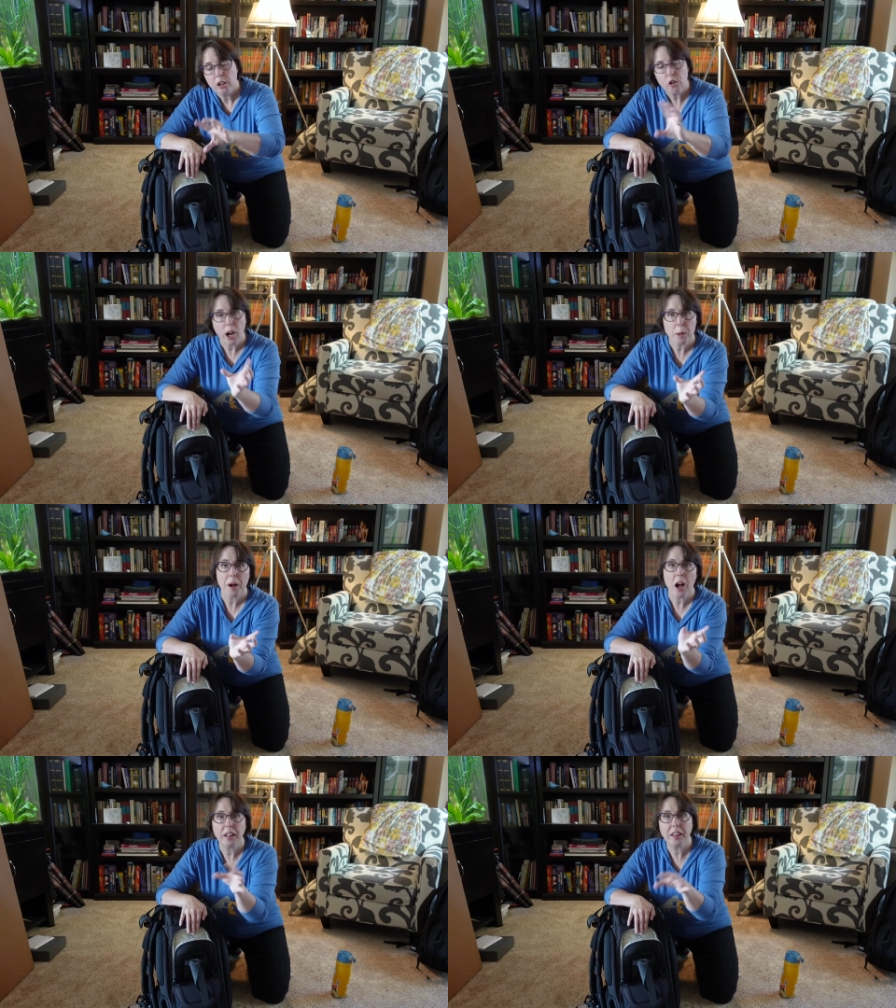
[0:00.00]

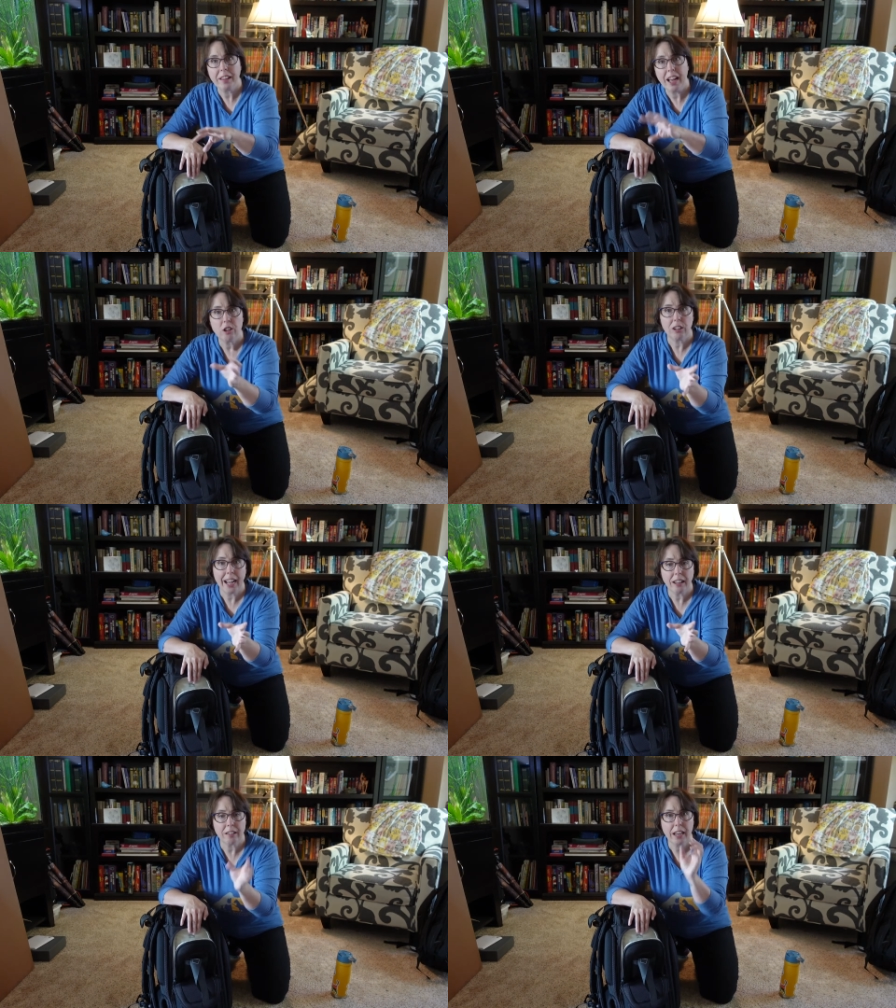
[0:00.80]
tripod slash
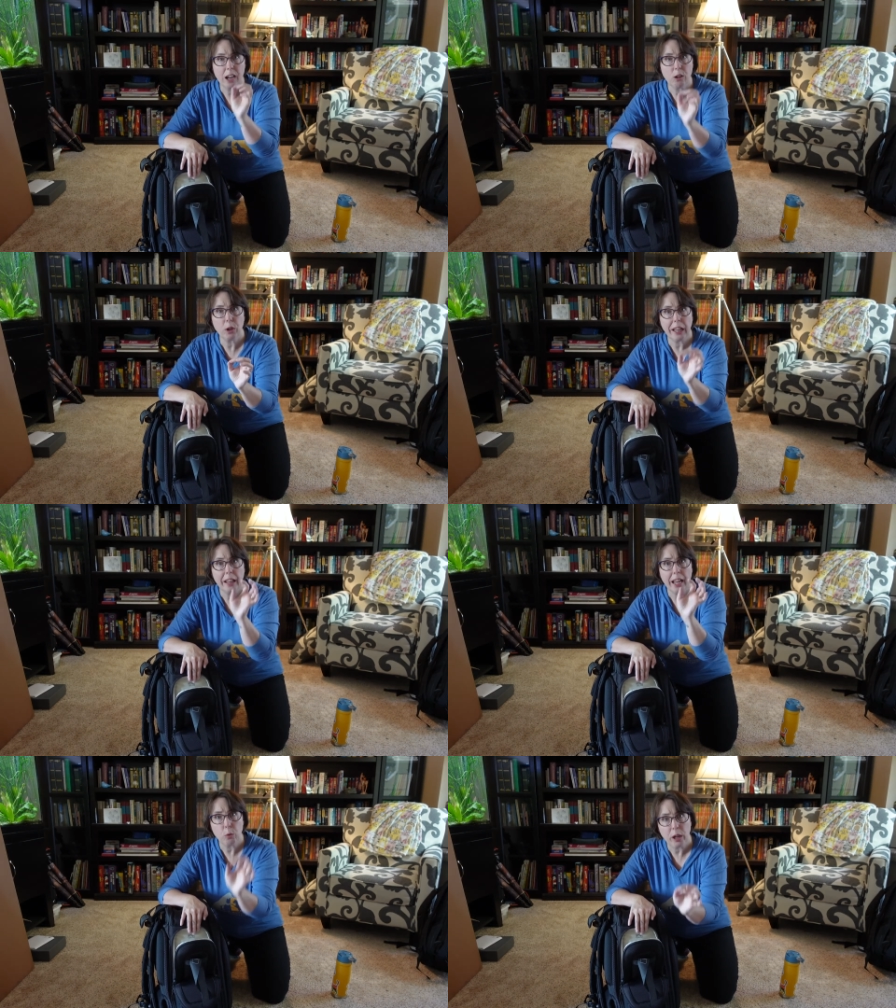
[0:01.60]
light stand, really
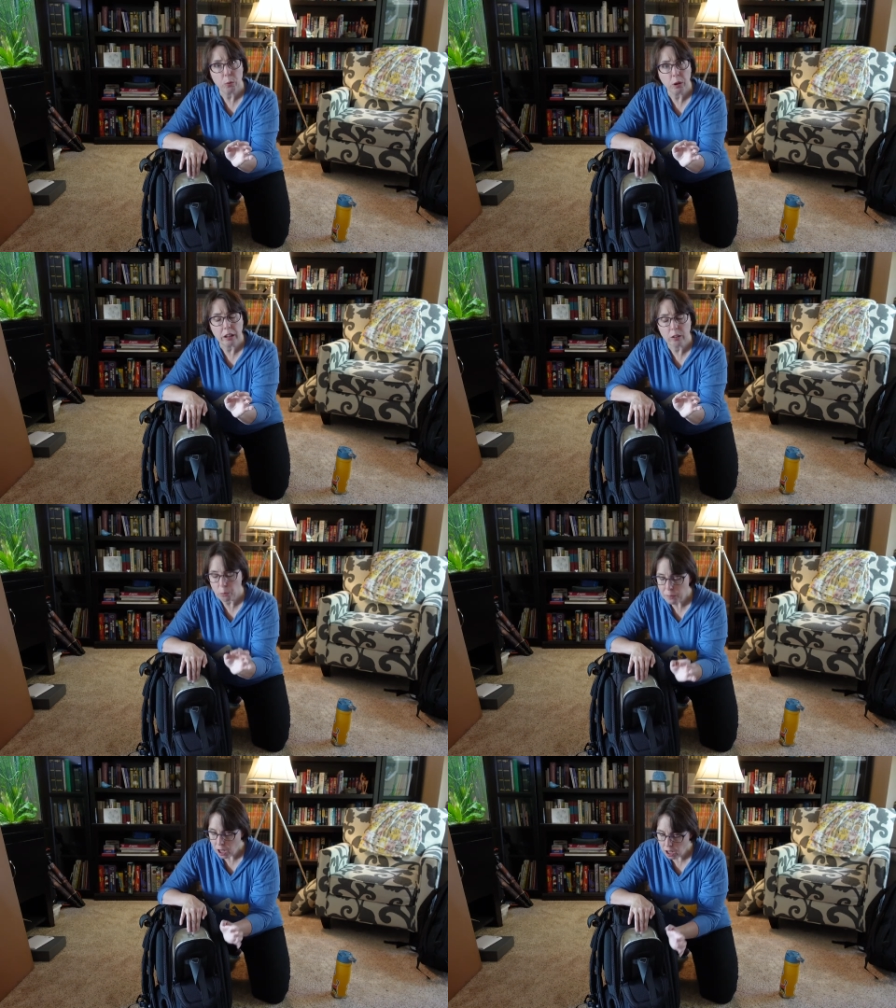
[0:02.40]
lightweight, really
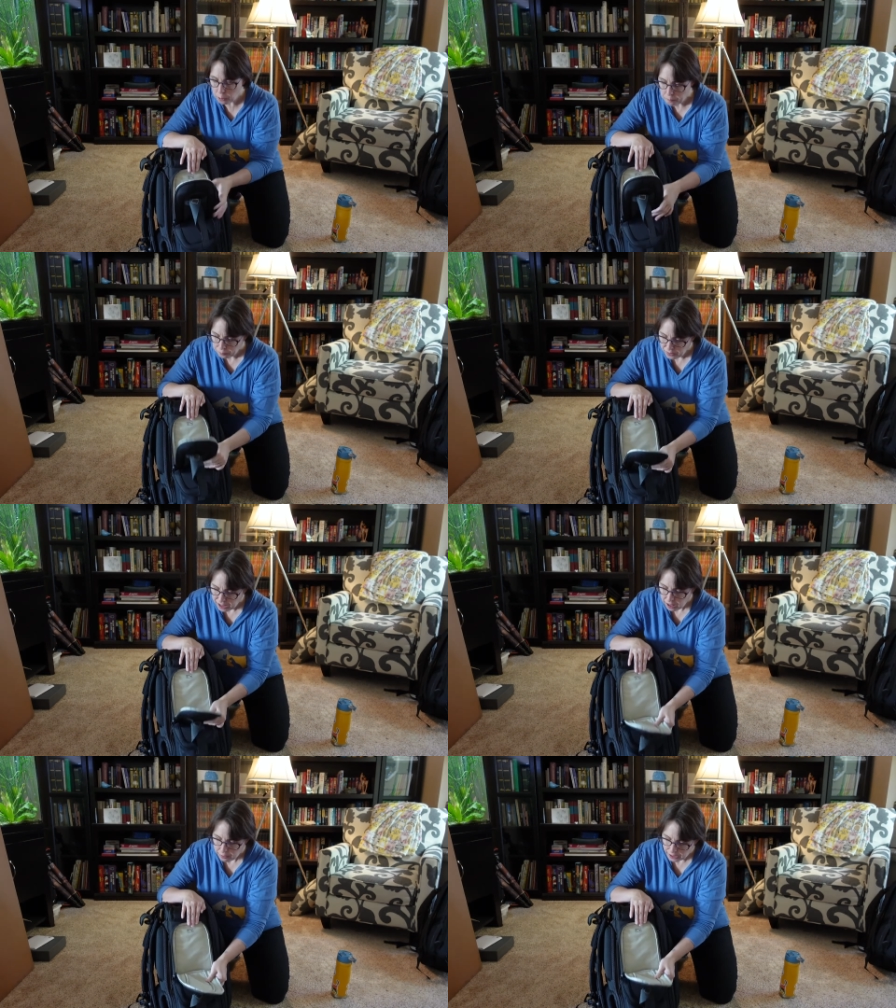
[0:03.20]
small,
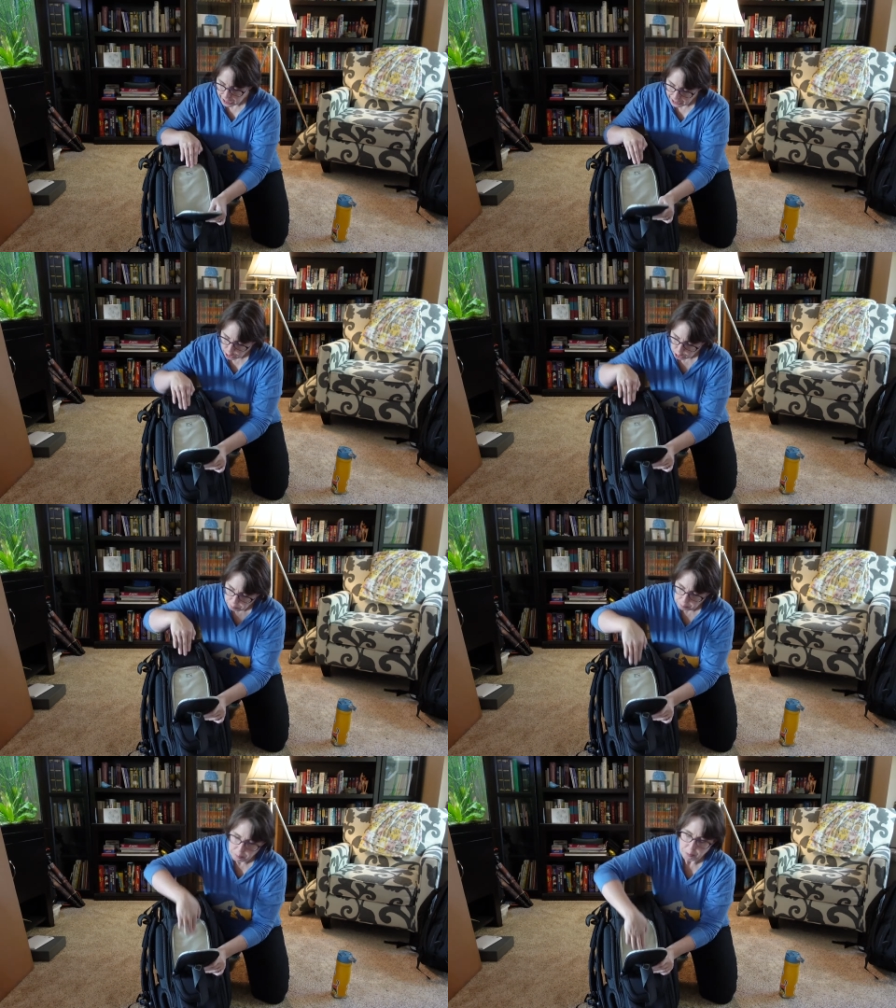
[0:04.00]
that I
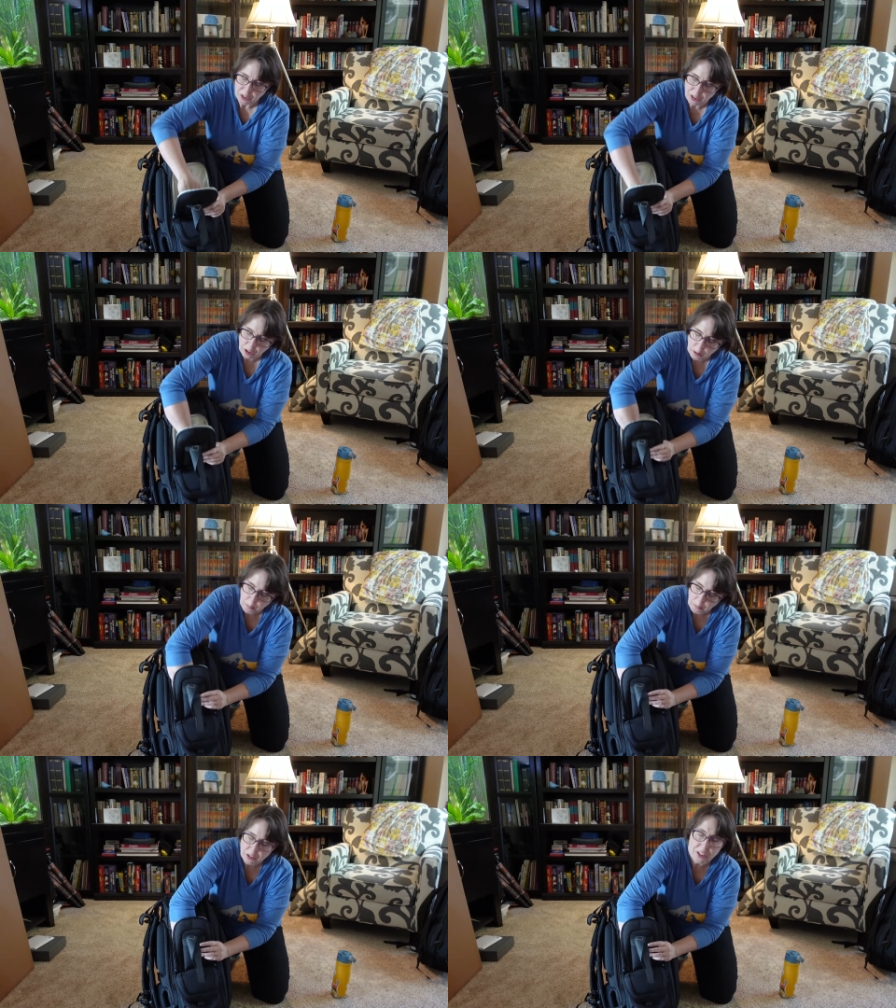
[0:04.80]
could
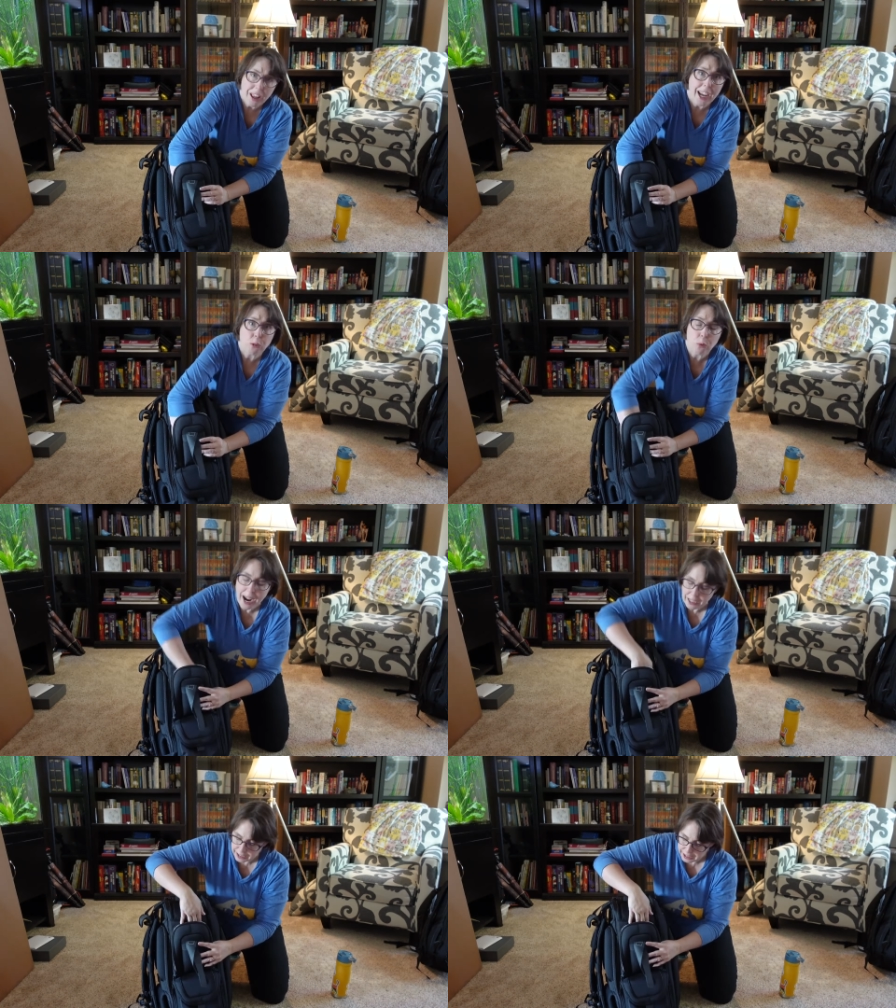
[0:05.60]
slide
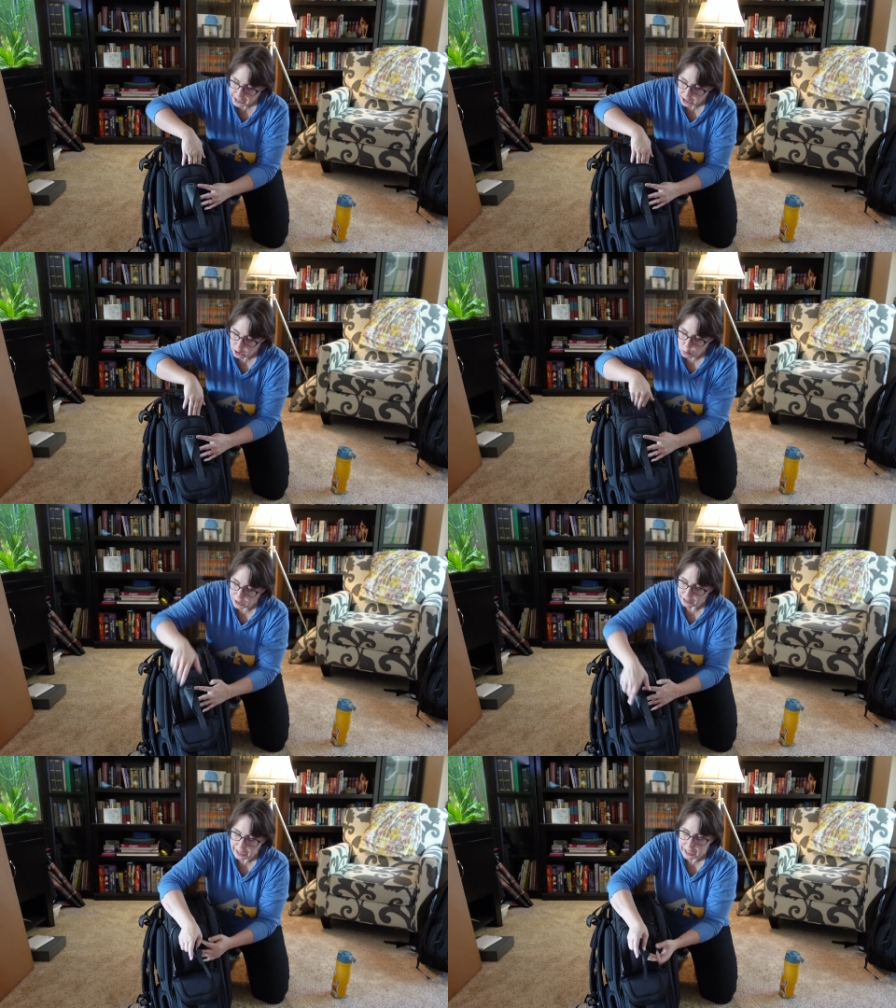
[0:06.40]
right in here,
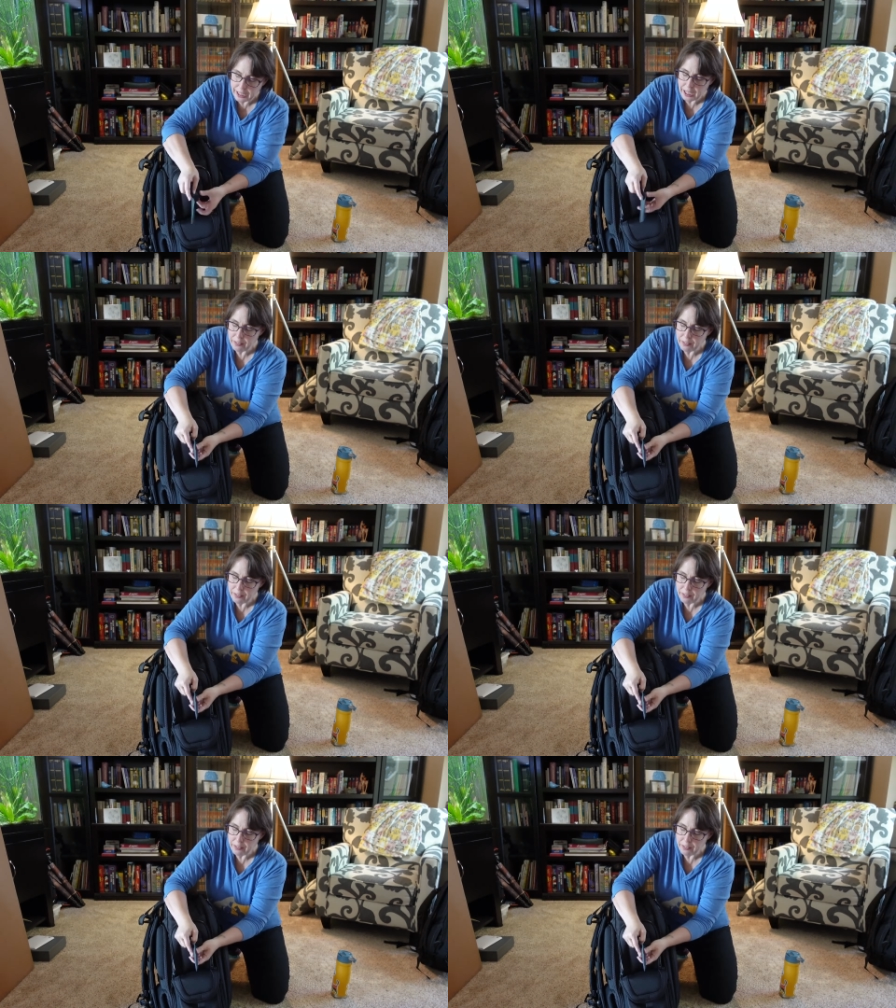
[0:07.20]
one leg.